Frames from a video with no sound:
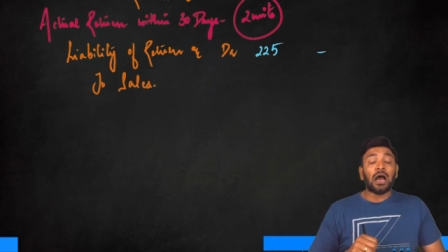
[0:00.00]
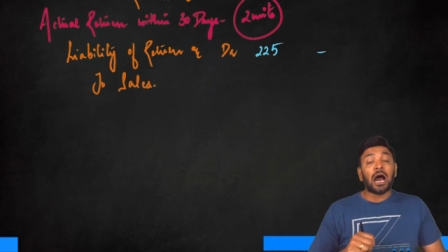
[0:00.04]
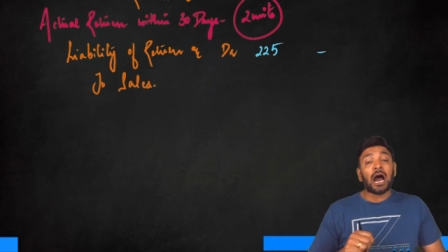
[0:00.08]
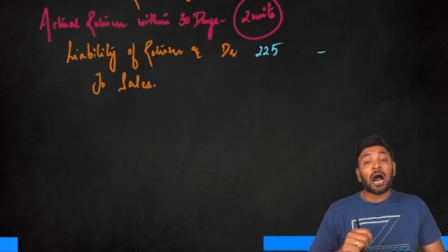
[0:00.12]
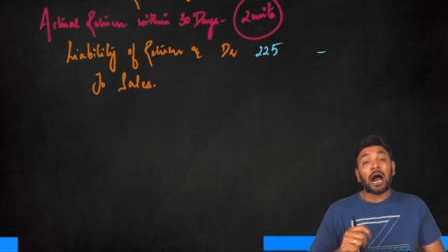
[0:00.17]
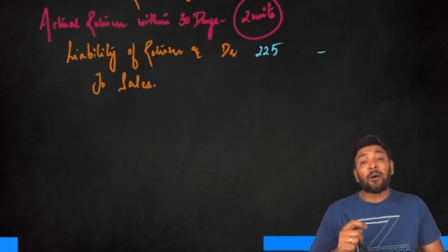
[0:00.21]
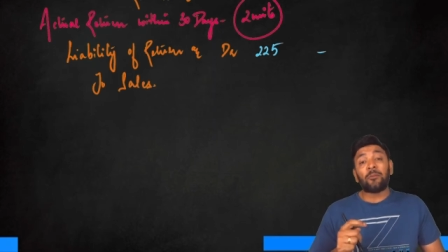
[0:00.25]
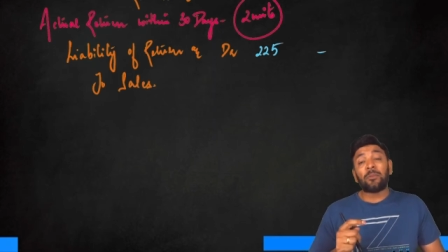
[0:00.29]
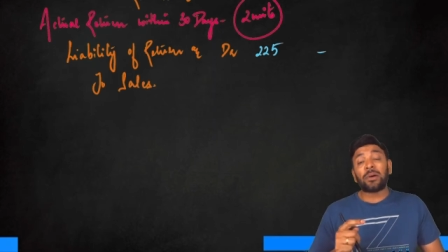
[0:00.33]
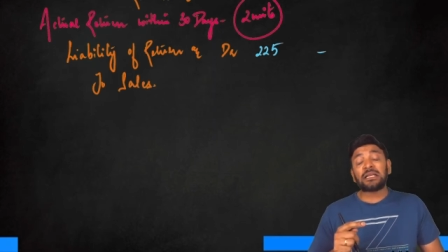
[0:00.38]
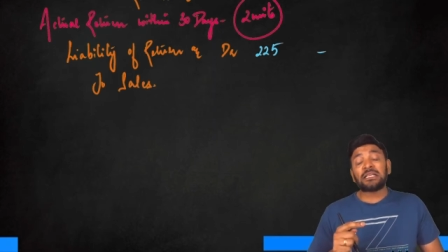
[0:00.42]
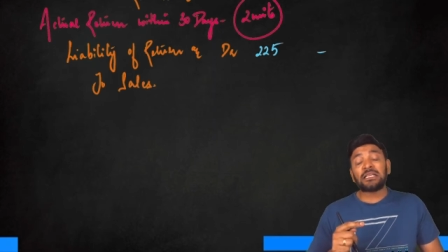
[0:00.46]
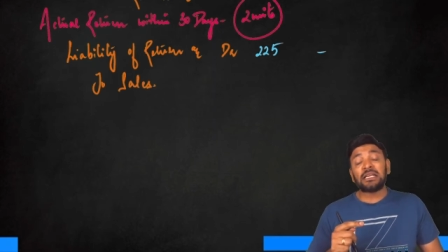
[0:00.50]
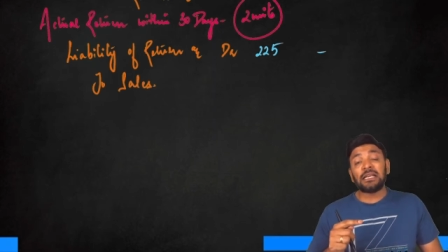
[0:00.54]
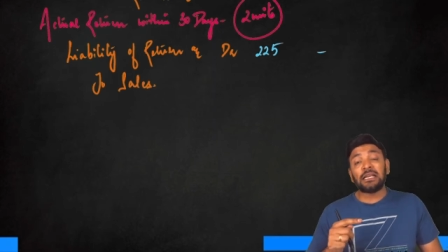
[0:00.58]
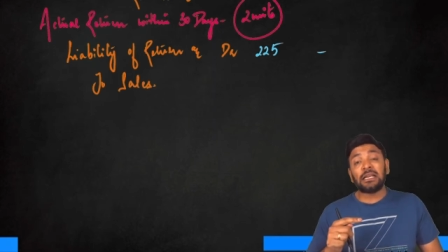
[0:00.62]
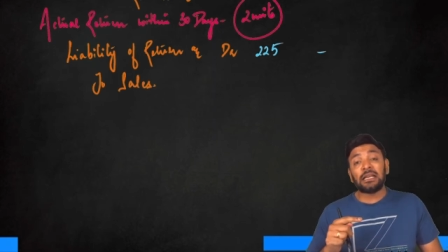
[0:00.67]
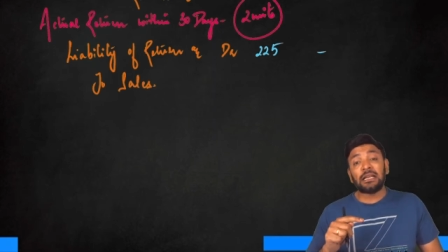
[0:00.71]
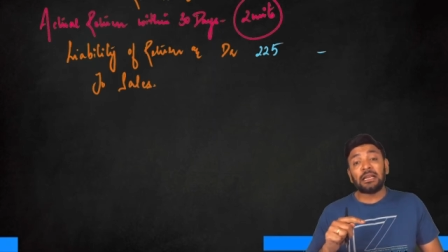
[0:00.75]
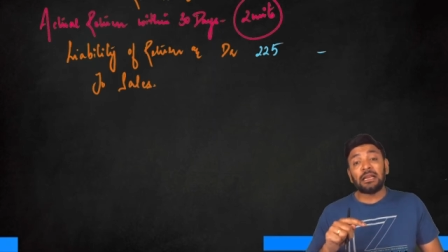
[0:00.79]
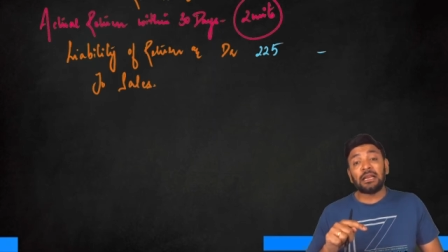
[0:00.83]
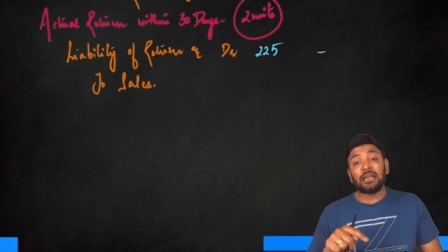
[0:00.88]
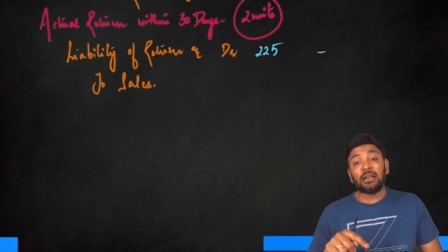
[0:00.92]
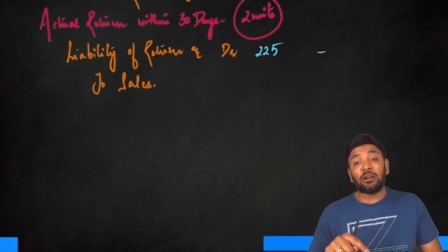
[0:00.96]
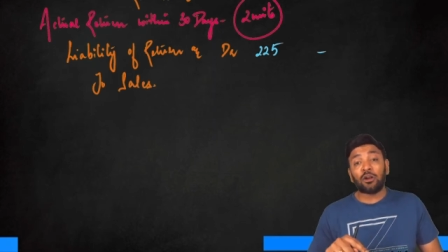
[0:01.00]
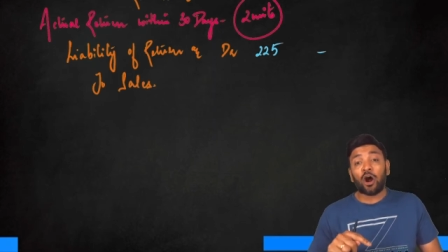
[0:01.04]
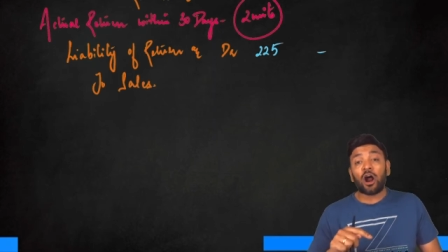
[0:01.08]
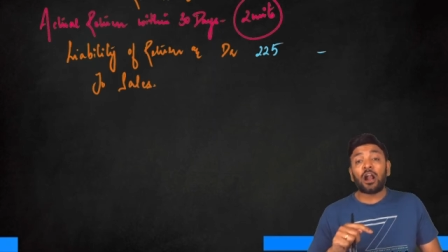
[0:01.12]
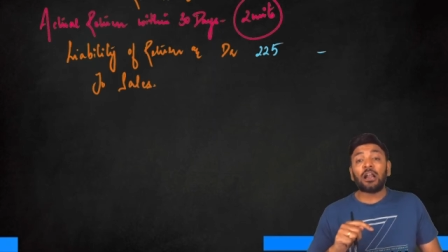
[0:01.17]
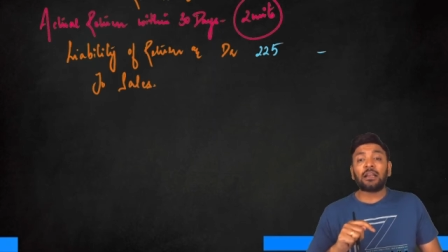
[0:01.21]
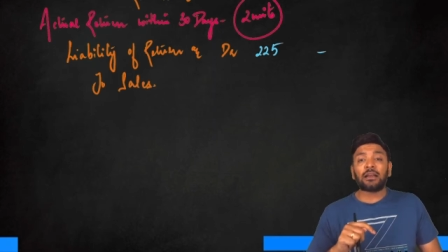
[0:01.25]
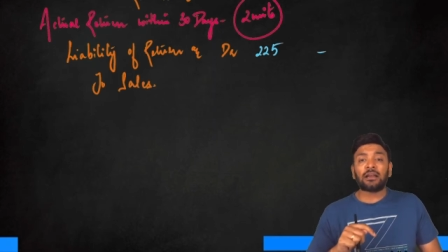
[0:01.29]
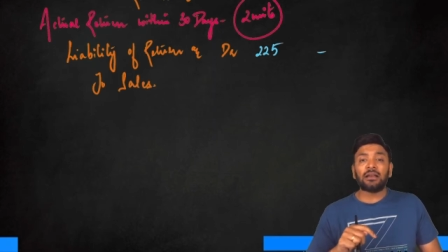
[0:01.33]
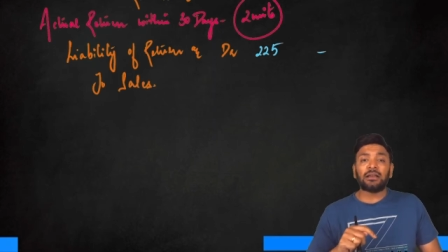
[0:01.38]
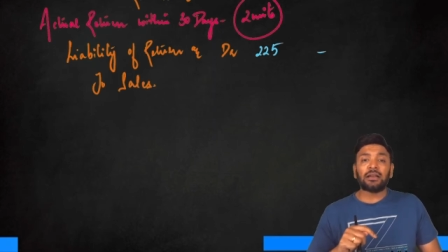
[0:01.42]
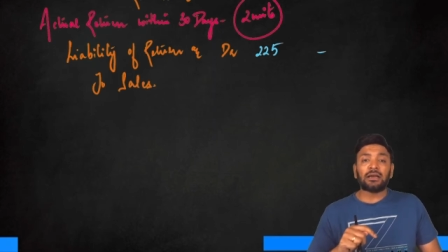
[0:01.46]
How many did he not
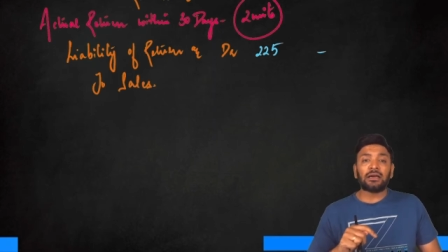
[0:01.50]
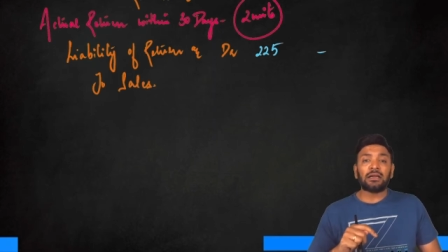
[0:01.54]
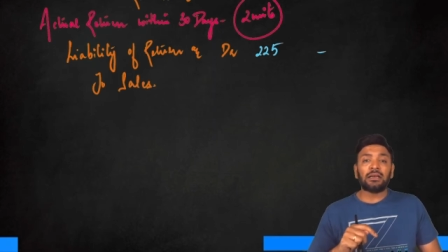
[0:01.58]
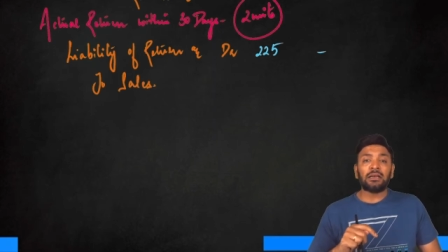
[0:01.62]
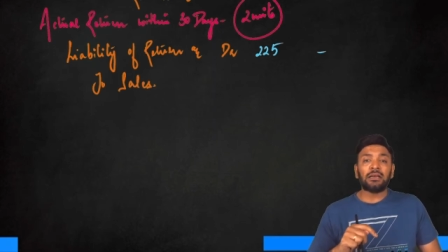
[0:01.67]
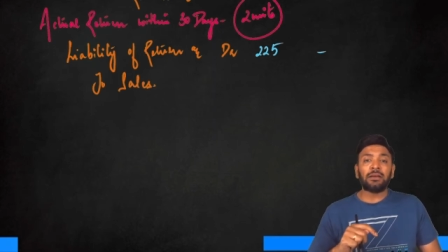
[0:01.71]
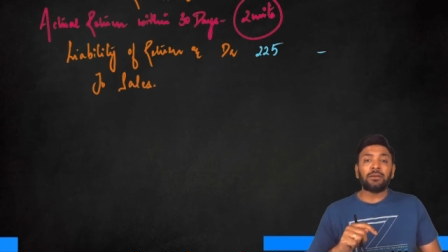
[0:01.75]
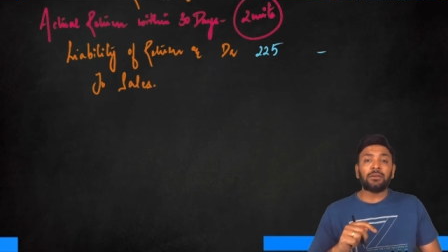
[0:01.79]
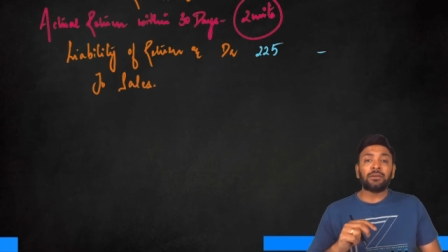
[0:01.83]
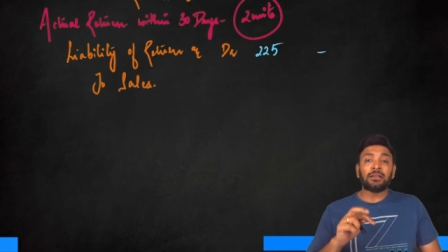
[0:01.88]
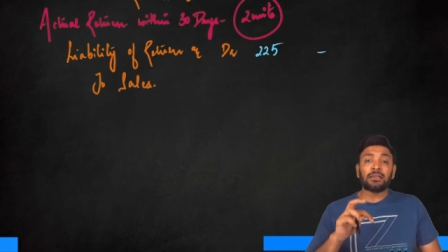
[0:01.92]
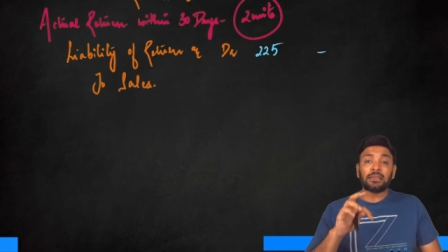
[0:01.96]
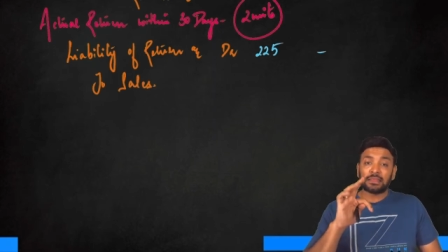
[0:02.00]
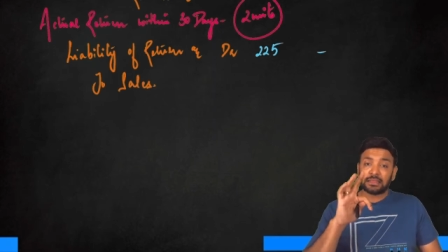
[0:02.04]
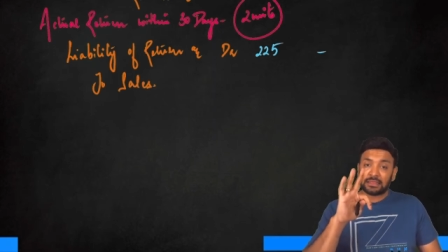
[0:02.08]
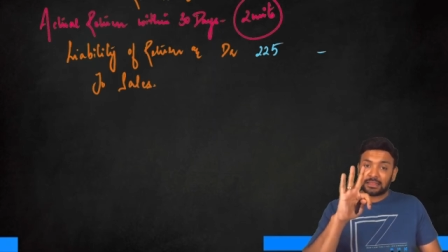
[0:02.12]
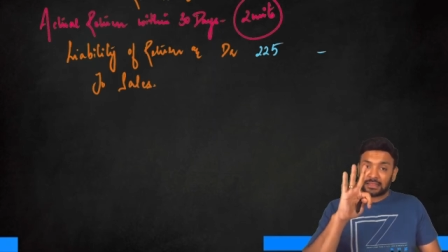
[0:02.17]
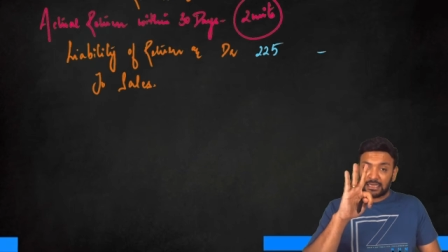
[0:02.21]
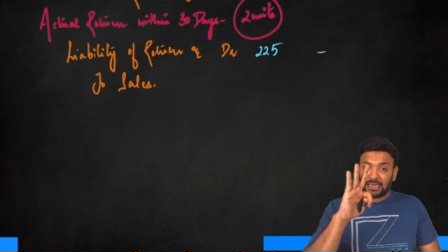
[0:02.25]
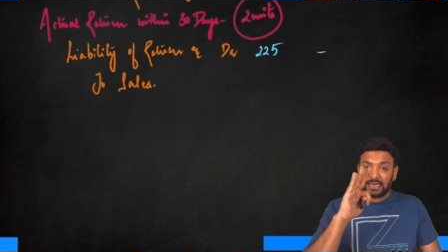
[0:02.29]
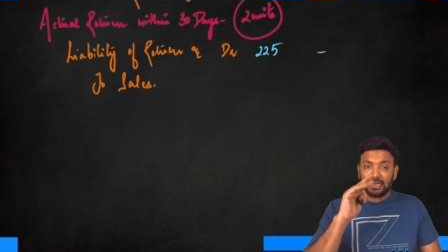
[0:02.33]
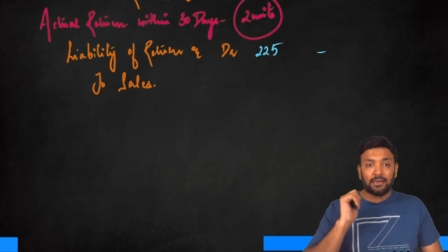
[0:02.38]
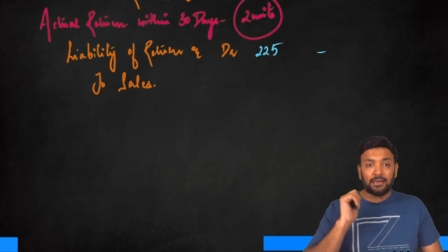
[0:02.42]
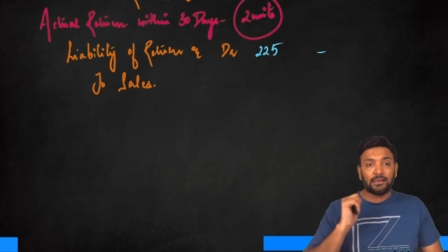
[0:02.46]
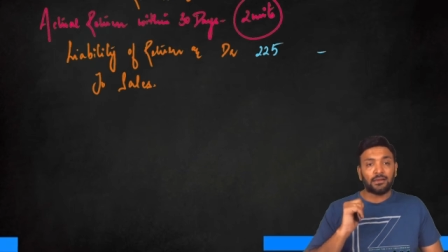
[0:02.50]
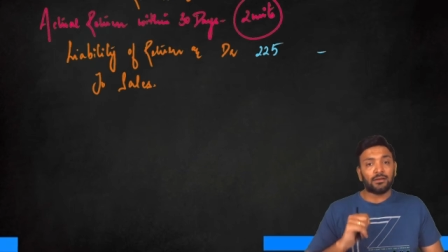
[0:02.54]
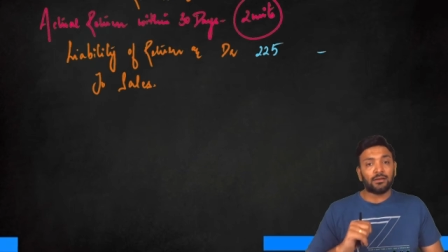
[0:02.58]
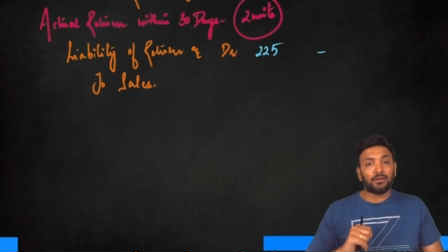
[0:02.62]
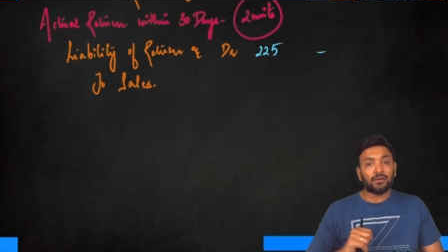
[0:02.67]
return? Three.